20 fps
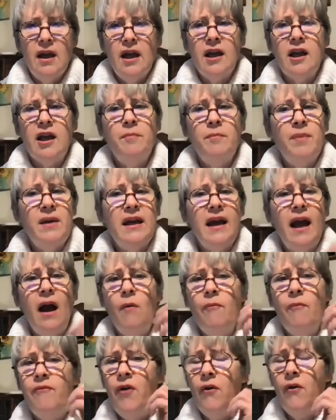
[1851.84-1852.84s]
It could be
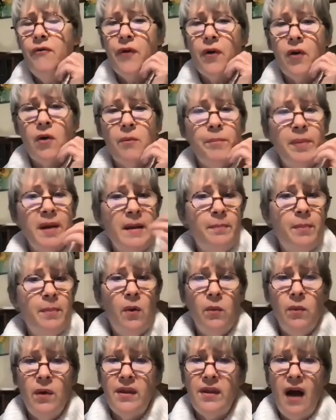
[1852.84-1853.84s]
helpful for
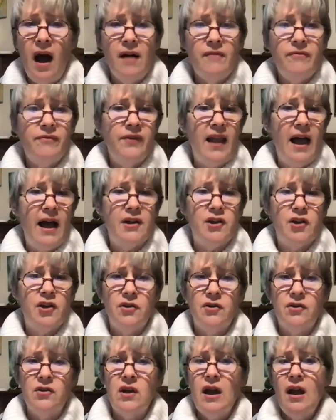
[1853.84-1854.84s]
people with hot
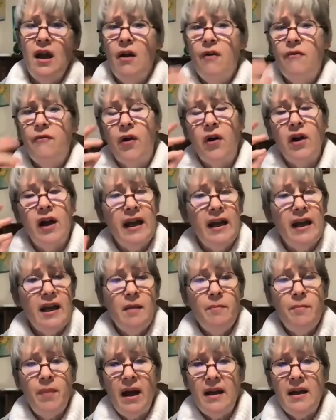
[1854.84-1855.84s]
flashes, for
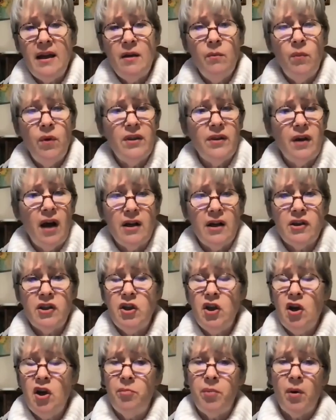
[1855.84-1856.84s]
anybody with
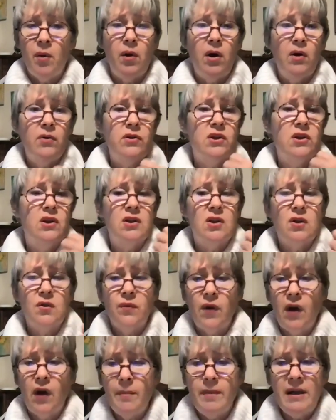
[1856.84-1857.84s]

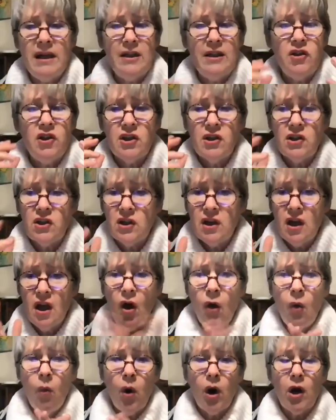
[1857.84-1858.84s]
osteoporosis, just
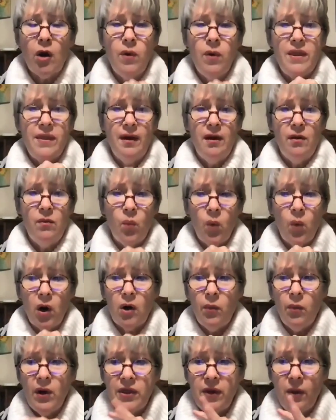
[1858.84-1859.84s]
work with it,
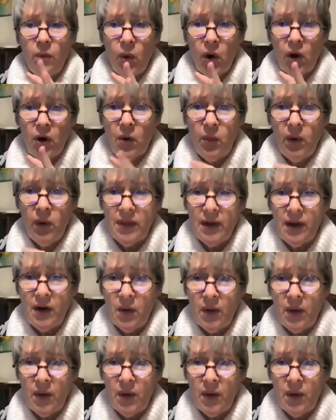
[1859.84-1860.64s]
work with it, work with it,